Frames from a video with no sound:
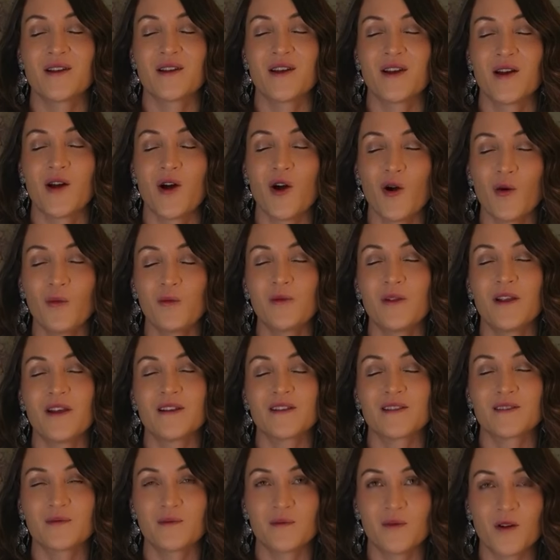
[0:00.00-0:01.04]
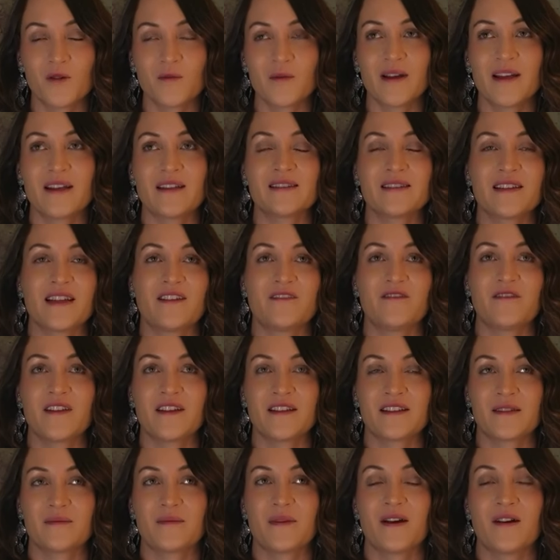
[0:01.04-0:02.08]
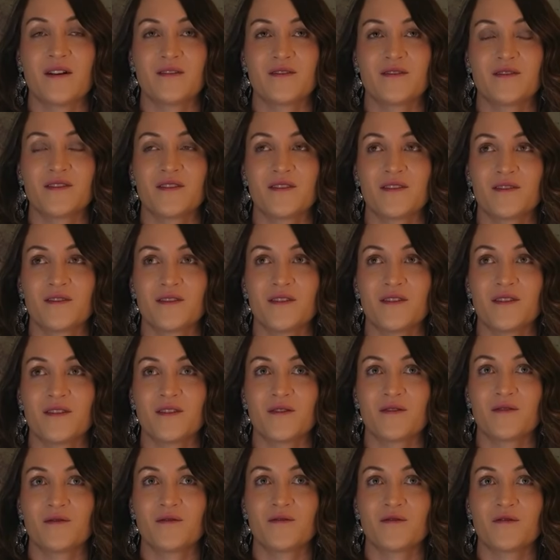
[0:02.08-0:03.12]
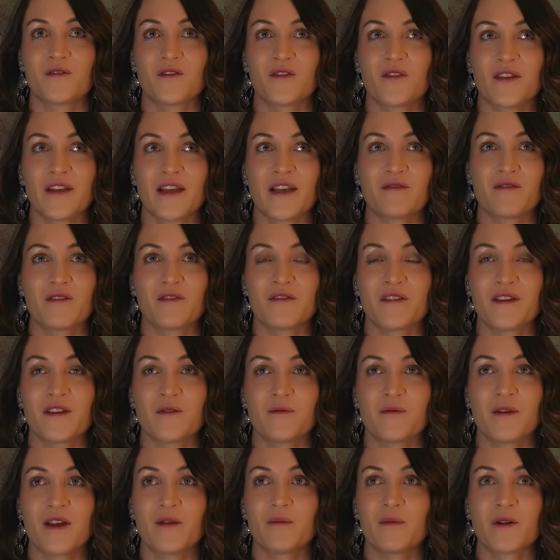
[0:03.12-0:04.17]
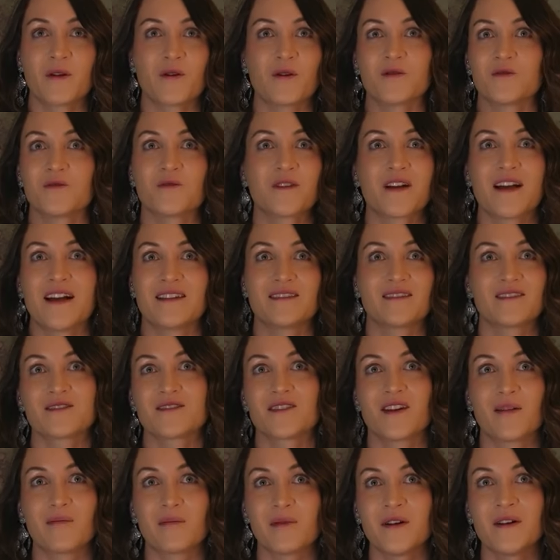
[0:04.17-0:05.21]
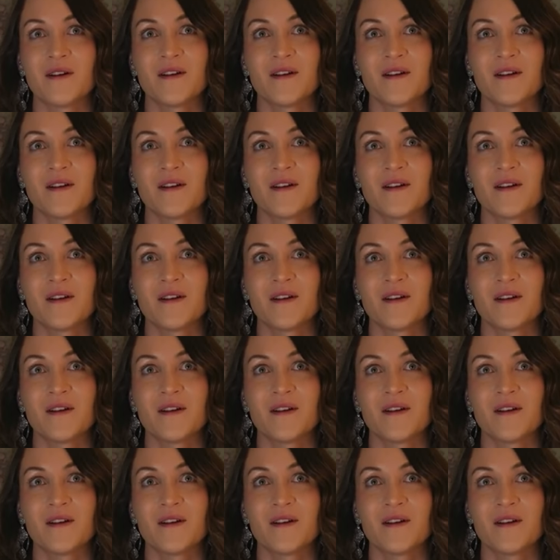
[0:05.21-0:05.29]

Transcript: hopeless moments and thinks about, you know, throwing everything mm-hmm. away, but yeah. also can't stop.